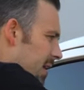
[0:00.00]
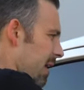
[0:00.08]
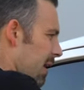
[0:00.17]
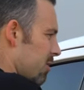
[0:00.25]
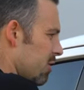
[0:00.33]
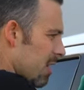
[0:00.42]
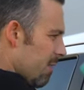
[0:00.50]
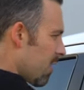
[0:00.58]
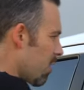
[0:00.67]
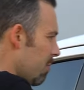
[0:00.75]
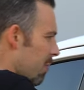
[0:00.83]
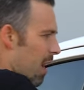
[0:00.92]
and just give it a
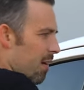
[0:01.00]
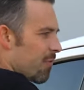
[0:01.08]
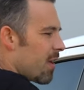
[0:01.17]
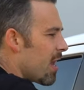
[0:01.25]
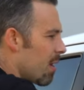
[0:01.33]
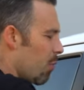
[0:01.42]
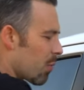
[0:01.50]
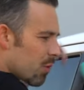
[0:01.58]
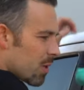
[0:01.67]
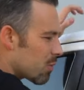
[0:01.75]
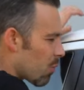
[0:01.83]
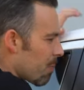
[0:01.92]
good buff. And what we're
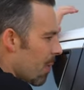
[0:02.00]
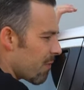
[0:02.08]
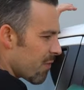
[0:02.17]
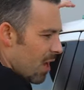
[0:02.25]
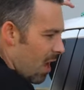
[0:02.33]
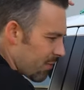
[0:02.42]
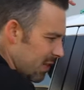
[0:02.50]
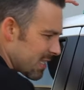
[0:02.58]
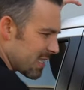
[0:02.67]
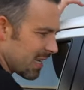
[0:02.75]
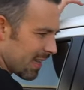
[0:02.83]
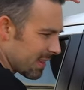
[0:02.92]
doing is we're buffing off the
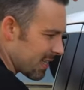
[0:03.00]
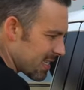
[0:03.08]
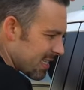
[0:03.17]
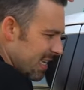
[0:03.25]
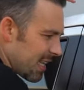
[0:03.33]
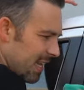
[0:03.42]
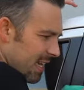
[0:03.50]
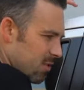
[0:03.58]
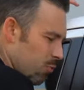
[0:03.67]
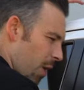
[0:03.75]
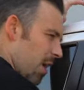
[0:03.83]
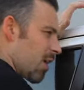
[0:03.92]
sealant. The sealant is
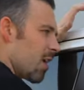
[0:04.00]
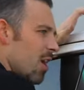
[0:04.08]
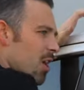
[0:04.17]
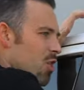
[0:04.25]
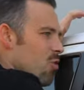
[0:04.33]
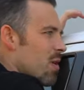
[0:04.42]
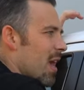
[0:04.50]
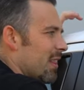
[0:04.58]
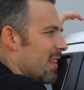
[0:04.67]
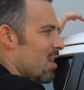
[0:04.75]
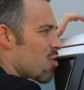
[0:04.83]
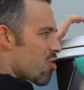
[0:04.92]
where you get
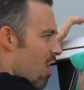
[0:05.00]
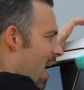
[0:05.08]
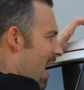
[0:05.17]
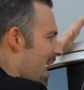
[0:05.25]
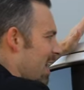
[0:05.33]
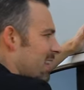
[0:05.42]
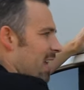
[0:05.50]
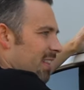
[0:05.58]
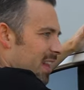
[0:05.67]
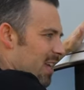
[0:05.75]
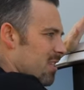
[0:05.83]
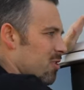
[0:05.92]
the shine, the
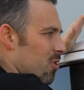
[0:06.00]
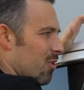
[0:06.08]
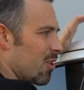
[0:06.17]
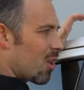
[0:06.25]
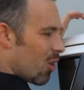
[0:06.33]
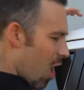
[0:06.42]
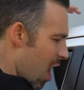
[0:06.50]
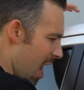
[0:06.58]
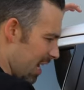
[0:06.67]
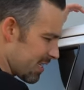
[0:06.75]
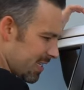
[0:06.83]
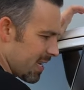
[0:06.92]
luster, the
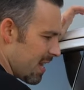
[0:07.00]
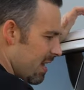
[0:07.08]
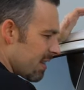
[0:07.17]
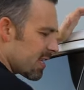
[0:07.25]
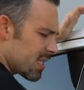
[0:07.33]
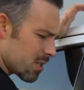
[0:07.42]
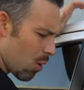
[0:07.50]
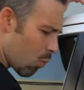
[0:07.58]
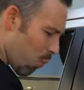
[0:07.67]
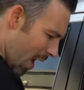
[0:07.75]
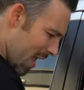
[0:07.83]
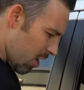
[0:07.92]
gloss. This is a
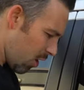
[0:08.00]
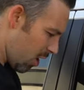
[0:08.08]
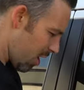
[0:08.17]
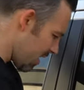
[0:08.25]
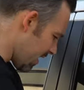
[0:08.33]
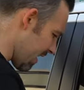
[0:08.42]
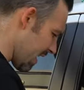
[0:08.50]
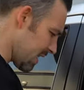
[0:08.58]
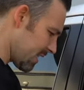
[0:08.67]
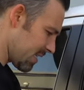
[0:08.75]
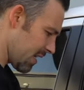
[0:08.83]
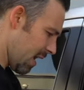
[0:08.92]
white car.
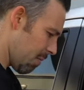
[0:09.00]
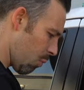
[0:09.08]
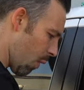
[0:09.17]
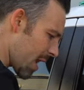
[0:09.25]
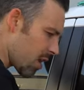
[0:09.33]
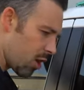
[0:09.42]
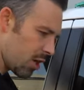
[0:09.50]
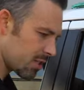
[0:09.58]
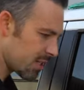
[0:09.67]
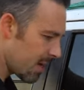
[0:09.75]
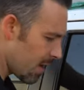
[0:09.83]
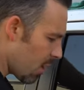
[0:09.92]
It's white
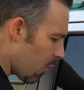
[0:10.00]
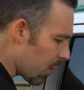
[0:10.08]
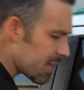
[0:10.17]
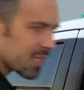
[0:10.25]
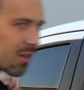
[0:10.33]
cars, once